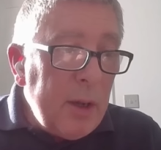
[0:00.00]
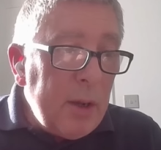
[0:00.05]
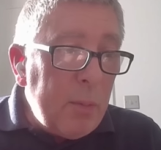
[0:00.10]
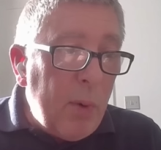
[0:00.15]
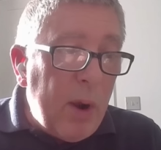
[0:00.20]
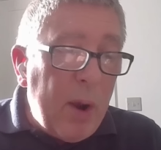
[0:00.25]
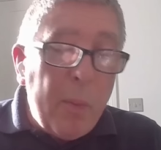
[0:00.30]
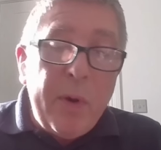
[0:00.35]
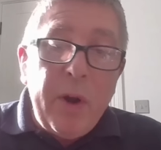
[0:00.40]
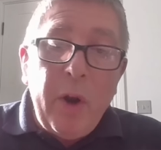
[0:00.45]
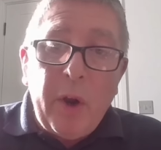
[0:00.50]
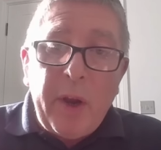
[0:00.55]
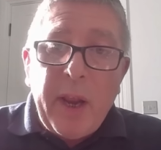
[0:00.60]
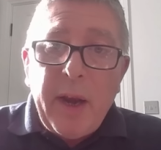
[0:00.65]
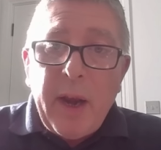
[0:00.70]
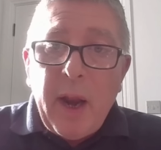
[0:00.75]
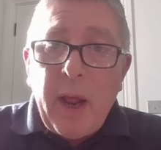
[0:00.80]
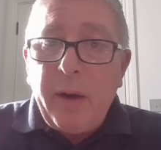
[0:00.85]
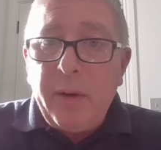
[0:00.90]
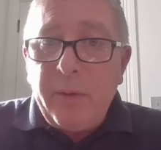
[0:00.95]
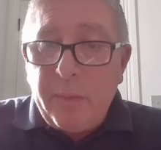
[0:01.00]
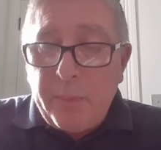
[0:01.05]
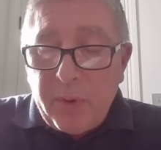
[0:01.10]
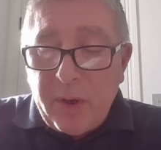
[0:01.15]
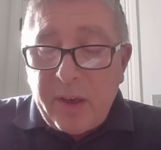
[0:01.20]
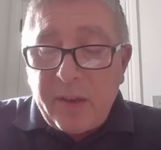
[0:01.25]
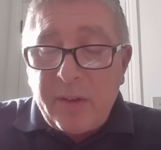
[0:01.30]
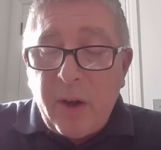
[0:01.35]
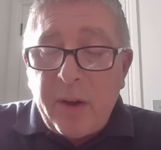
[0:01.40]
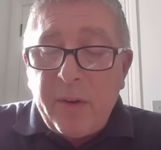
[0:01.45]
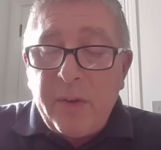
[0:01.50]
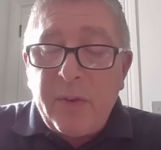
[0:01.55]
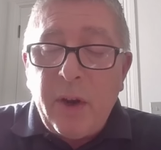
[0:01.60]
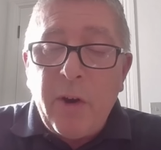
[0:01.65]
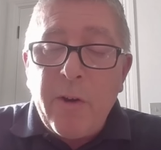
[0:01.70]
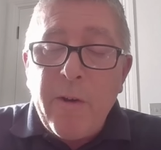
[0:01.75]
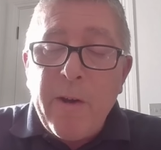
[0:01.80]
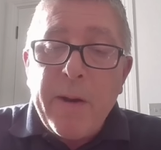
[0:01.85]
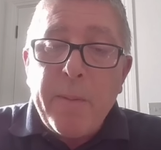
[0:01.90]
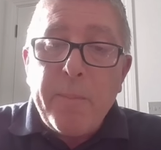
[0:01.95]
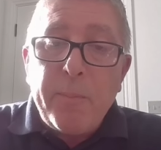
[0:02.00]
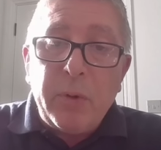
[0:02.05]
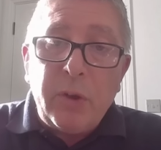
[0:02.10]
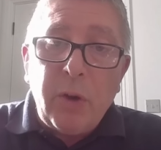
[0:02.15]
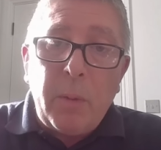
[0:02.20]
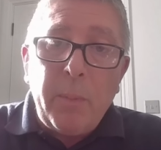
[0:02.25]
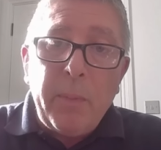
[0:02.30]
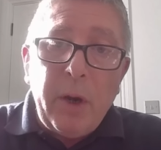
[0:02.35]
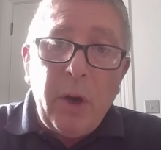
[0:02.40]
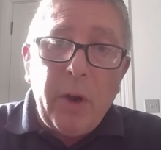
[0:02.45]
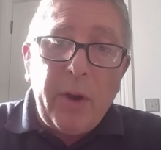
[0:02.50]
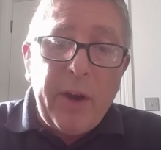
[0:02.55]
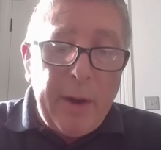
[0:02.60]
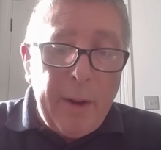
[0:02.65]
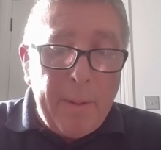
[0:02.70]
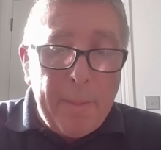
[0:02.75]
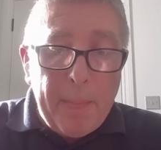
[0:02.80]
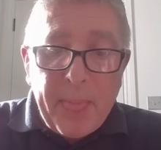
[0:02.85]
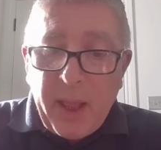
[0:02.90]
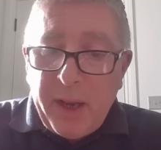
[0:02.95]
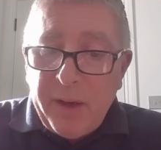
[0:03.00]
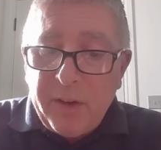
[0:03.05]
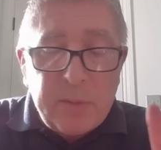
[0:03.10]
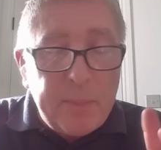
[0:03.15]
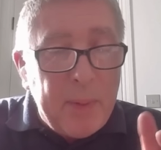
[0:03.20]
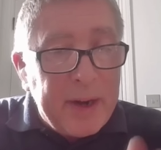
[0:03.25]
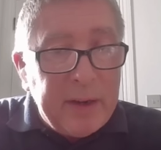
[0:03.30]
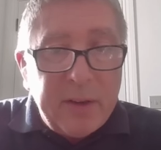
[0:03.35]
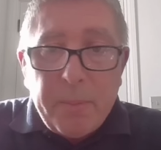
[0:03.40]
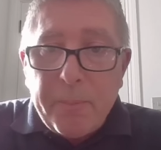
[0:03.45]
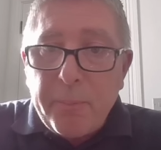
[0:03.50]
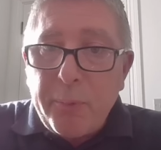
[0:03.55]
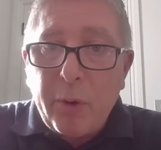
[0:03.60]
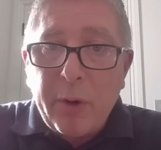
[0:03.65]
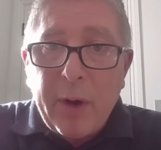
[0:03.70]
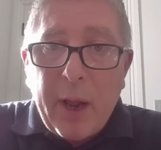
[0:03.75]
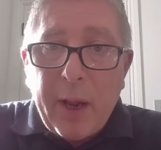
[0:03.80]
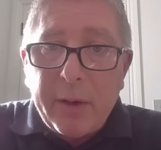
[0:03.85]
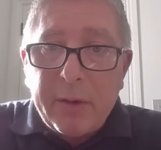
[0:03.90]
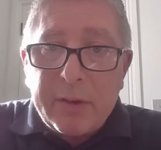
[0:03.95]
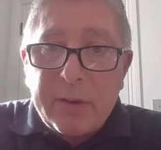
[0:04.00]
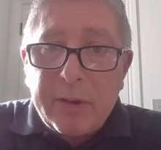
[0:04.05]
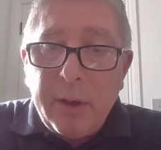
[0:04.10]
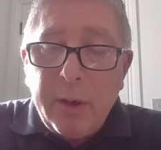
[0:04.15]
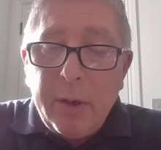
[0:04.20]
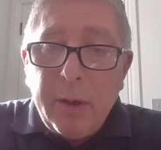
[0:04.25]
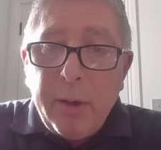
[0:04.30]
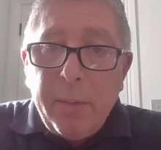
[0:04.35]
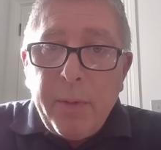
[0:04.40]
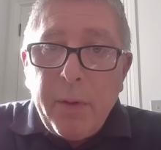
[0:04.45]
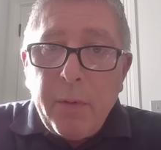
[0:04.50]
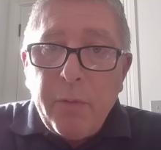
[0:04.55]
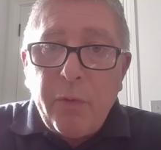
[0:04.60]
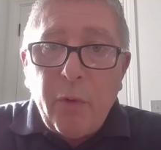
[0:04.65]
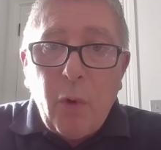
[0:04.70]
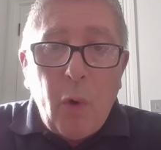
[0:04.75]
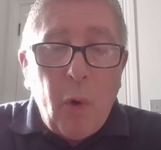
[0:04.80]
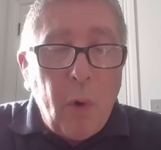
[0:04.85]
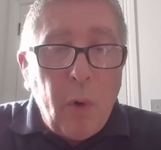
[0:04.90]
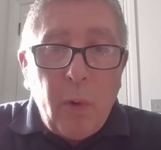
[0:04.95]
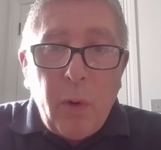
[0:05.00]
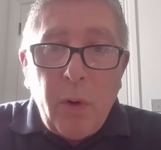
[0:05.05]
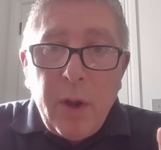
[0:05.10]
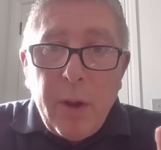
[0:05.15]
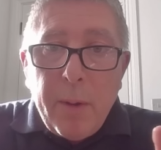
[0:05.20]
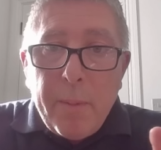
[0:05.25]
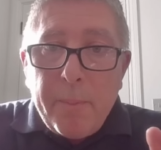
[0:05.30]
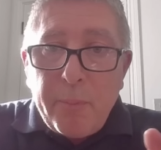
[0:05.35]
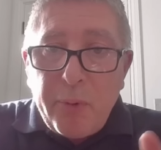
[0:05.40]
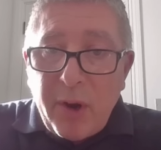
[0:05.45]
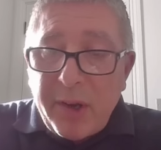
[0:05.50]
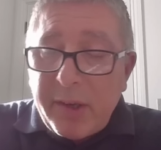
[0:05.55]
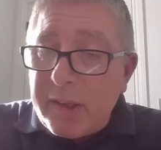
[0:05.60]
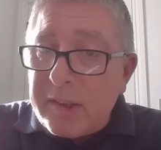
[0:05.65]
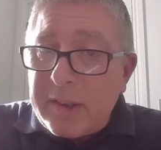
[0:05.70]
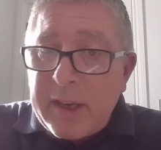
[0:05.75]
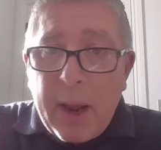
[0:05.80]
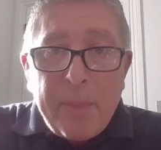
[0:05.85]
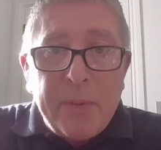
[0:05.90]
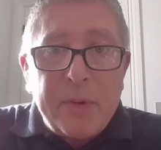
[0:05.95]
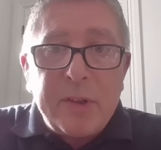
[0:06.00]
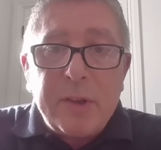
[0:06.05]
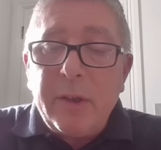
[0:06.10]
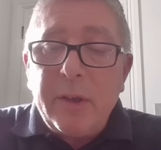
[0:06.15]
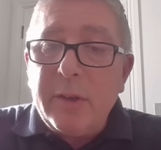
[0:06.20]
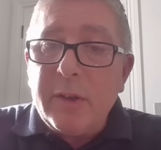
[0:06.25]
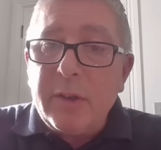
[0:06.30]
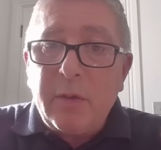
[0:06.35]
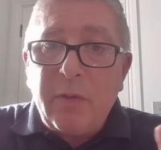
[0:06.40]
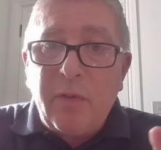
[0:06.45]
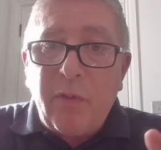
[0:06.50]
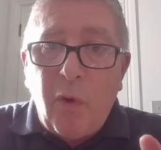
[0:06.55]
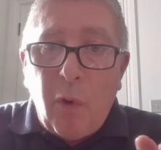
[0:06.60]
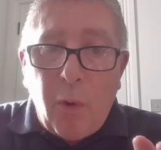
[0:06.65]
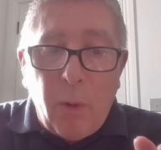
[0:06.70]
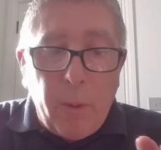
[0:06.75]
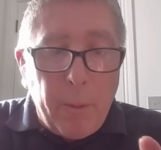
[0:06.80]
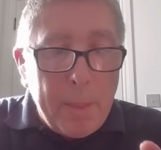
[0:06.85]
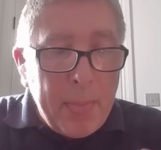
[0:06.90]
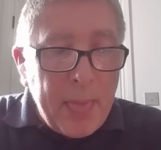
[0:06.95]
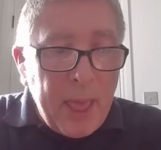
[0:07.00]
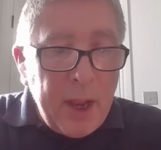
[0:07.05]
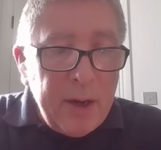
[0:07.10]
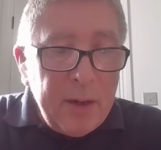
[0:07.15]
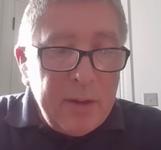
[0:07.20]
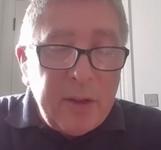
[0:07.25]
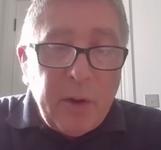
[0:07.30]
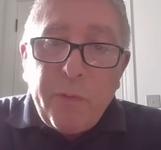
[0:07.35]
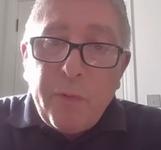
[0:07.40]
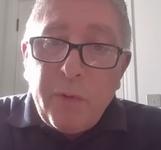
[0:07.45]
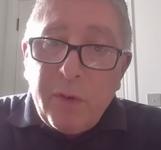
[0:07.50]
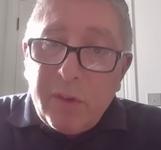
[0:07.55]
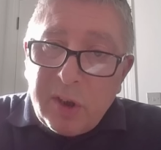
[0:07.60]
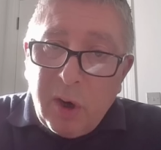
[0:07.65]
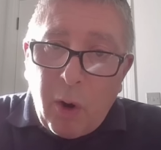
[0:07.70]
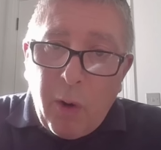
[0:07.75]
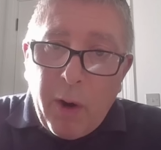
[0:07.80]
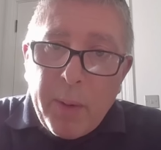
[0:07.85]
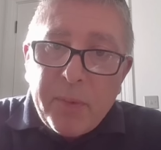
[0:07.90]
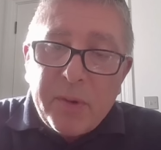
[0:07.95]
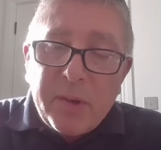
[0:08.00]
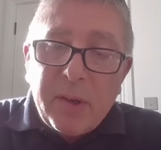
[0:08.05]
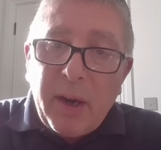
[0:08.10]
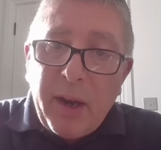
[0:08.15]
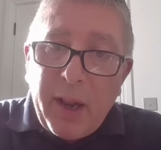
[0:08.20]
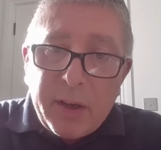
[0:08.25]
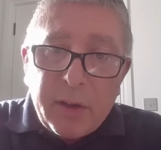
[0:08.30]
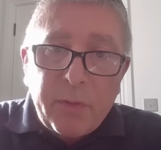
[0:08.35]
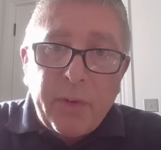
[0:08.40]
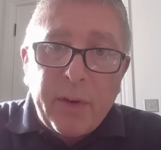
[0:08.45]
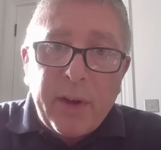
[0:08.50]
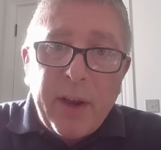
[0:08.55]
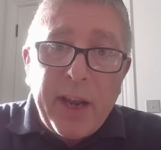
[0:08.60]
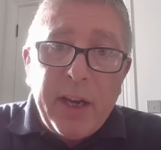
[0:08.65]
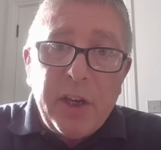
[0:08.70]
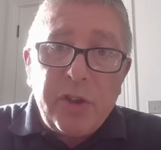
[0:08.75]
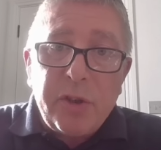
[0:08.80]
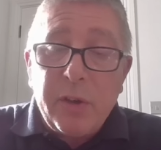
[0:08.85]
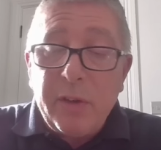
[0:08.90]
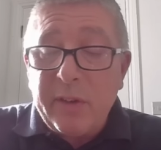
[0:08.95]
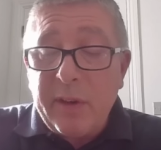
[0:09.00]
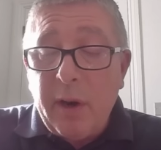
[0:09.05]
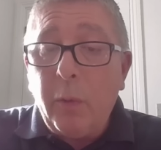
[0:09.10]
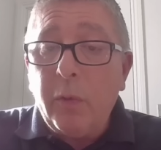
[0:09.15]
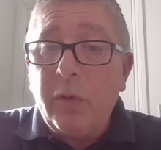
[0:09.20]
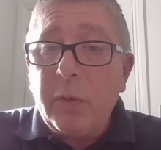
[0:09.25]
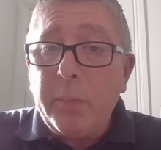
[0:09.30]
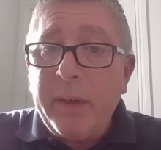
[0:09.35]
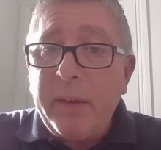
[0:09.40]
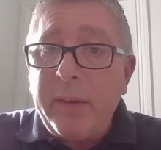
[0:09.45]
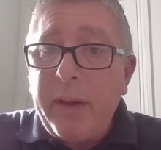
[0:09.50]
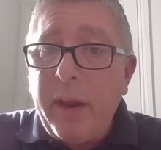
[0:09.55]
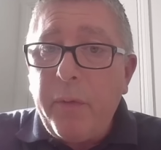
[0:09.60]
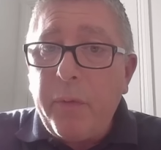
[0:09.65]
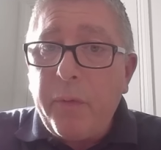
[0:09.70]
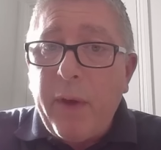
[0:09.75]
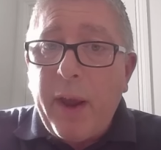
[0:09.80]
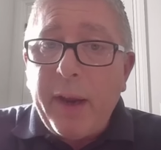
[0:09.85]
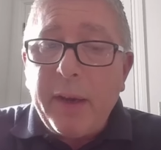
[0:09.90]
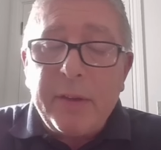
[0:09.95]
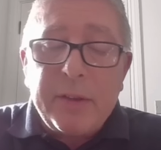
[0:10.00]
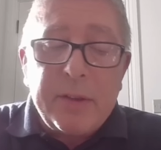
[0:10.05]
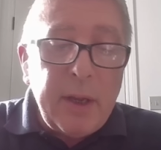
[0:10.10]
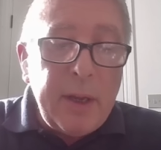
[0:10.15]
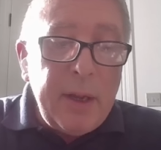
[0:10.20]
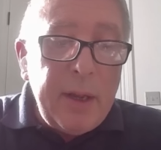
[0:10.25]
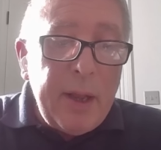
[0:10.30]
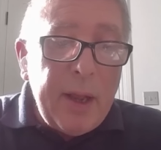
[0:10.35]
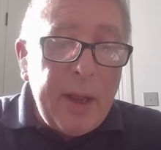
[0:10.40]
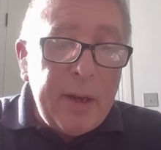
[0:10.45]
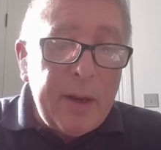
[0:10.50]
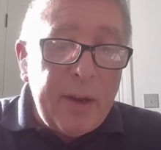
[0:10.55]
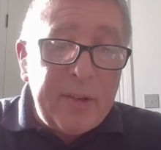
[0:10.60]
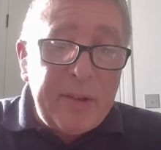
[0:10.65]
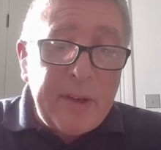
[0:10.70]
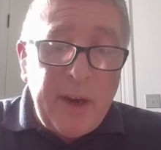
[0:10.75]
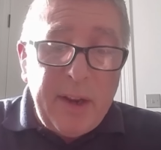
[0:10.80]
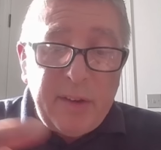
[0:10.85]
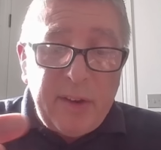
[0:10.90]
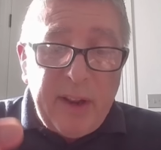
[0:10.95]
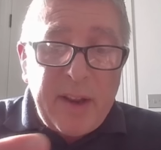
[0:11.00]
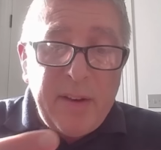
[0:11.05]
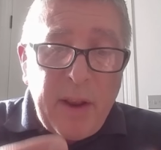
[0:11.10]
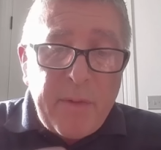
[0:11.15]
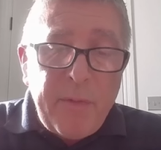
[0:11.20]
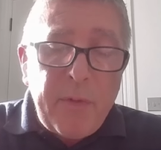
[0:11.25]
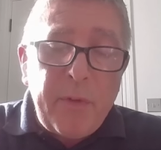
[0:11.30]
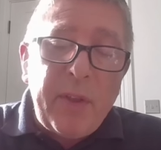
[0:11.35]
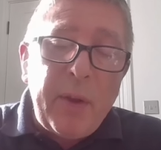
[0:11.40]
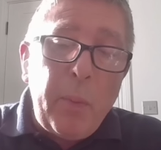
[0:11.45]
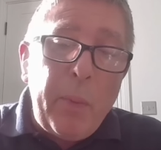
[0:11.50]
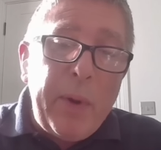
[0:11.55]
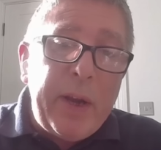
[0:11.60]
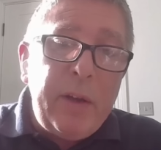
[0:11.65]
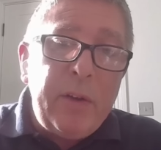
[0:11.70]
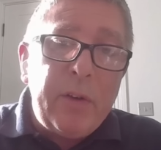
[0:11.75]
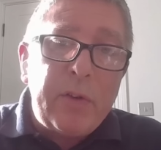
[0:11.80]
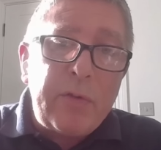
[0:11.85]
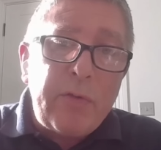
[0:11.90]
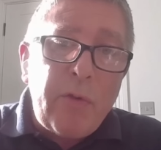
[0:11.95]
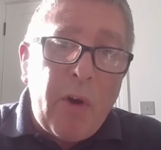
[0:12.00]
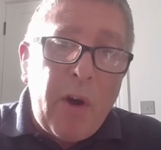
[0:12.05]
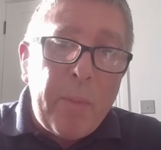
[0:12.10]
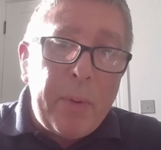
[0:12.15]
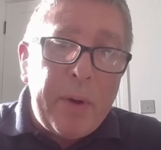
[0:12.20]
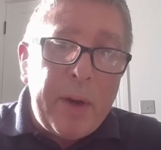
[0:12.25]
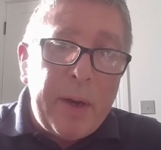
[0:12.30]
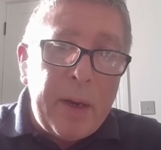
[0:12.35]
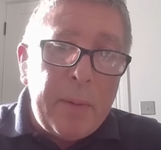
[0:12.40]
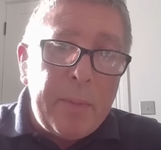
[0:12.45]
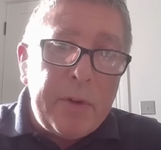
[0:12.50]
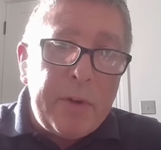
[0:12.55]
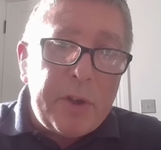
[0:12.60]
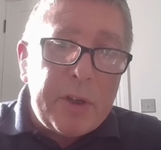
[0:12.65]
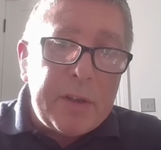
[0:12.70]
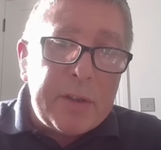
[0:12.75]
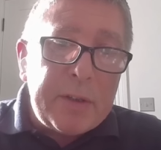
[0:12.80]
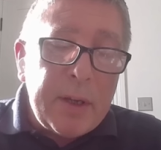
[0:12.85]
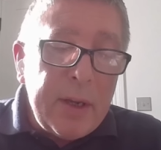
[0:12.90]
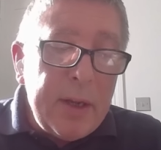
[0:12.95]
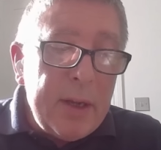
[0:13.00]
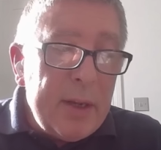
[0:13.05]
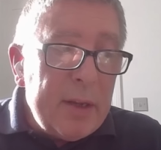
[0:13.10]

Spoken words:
where we're looking at, as I said already, predominantly looking at inspecting products for presence absence, for different types and classifications, and ultimately defects. As I said, it's everything we can describe it in images.